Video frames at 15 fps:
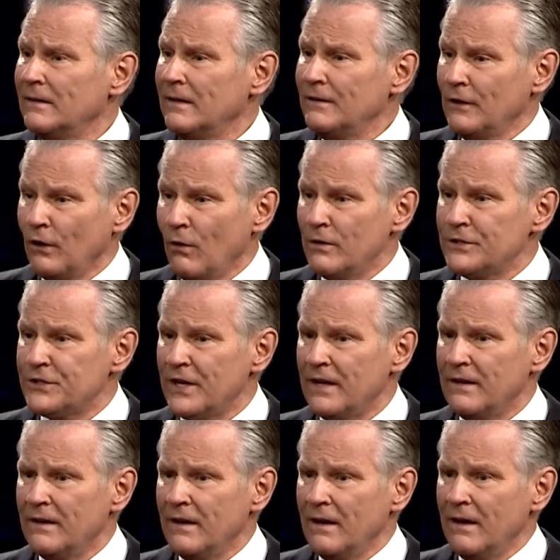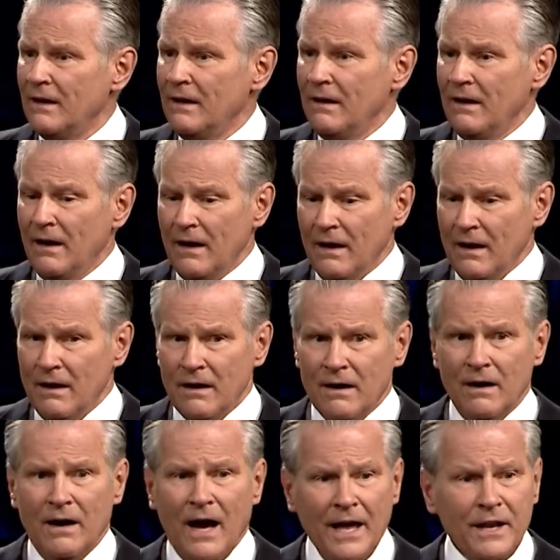And the Lord said,
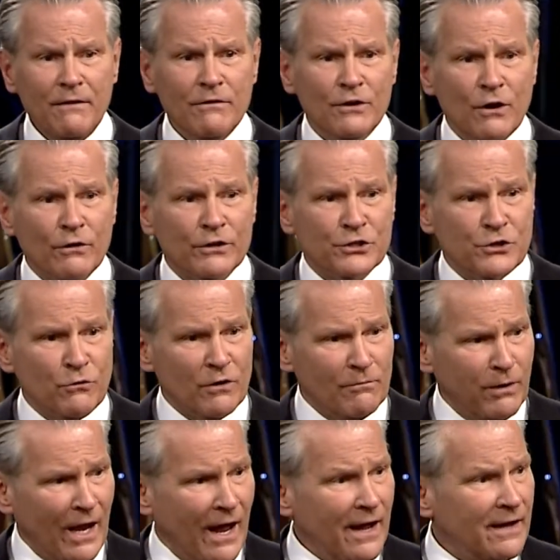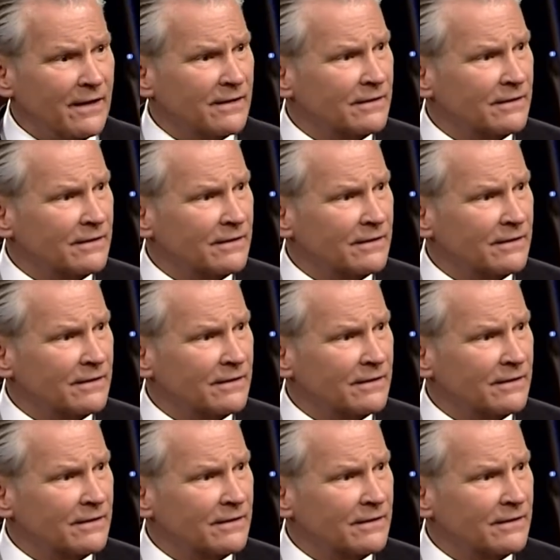I never noticed you were black.